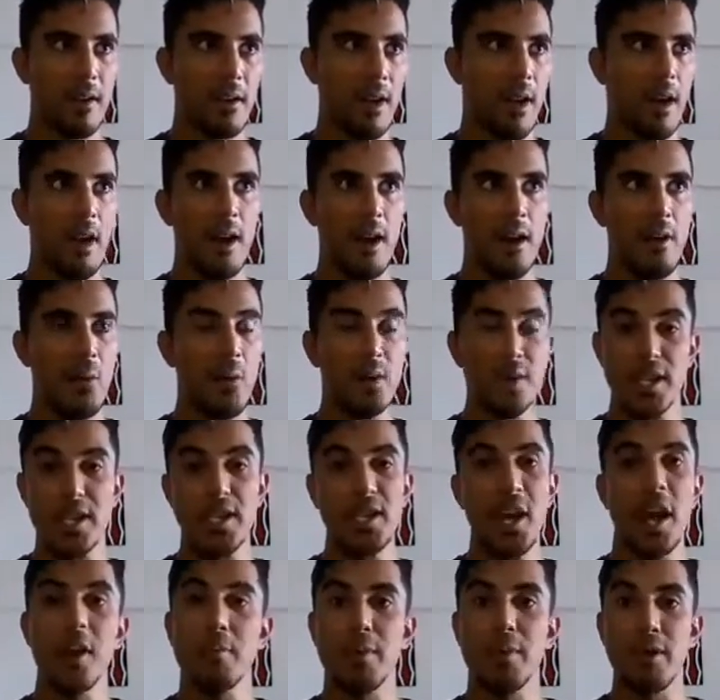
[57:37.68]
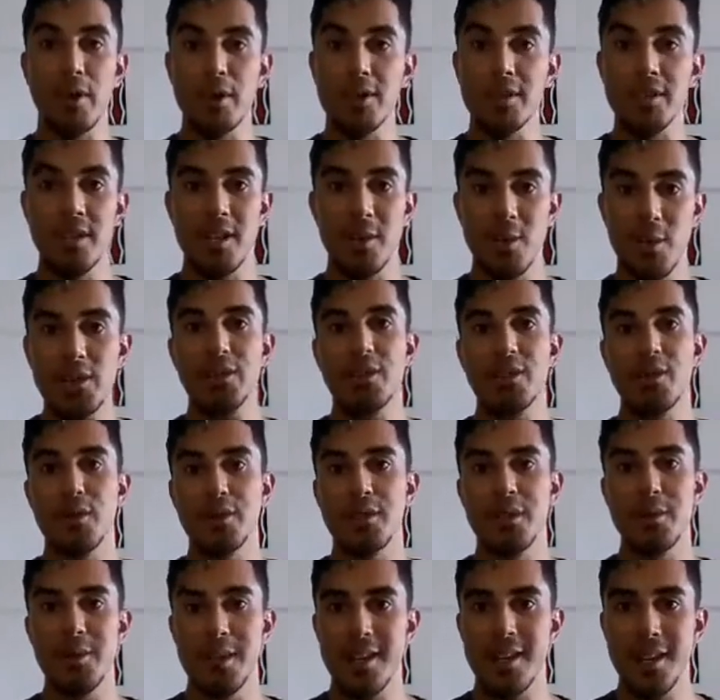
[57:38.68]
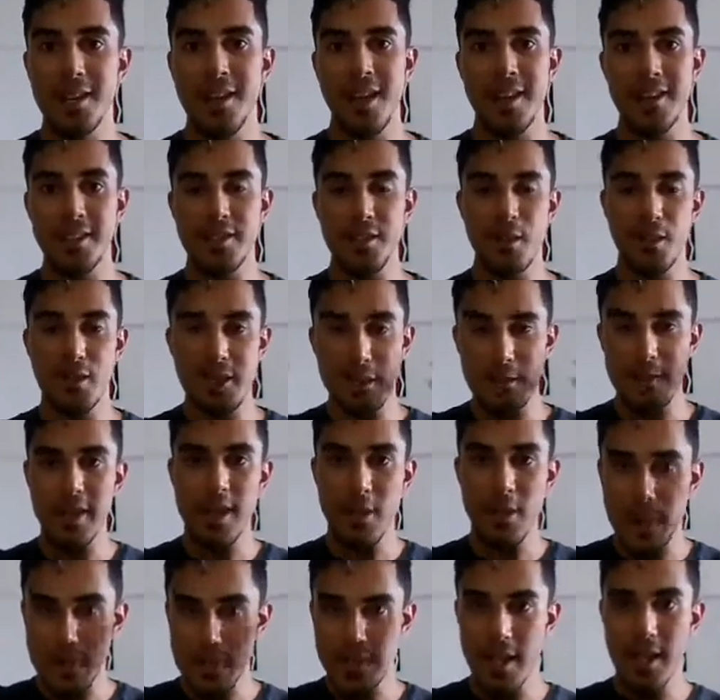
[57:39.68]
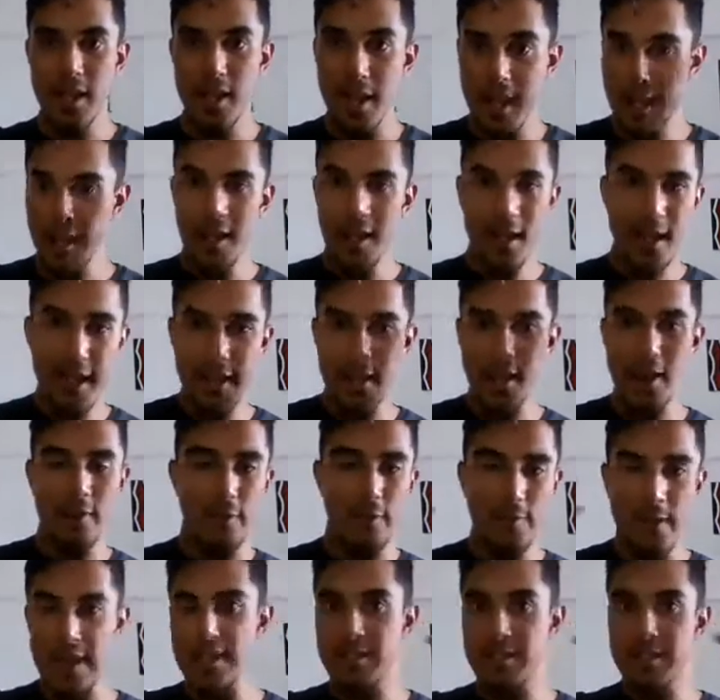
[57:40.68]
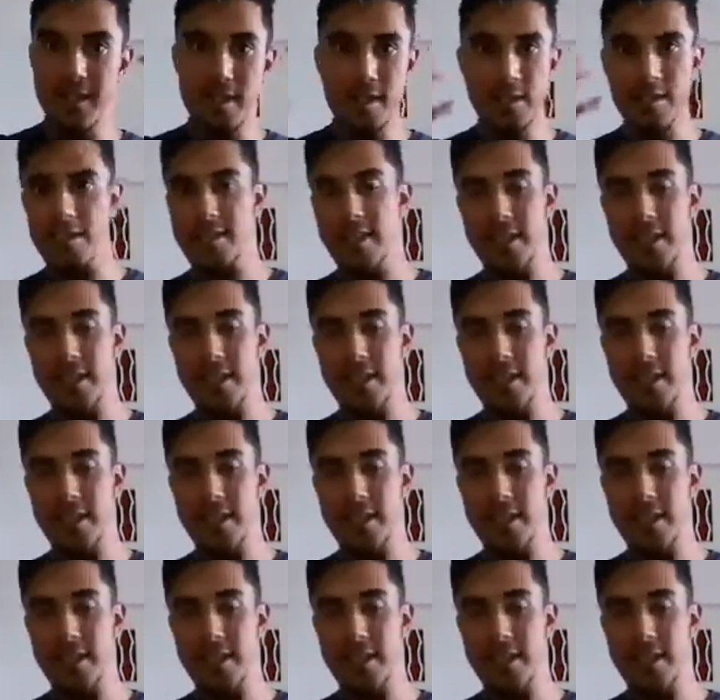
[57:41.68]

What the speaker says: was a young person with social media, and social media was like in our faces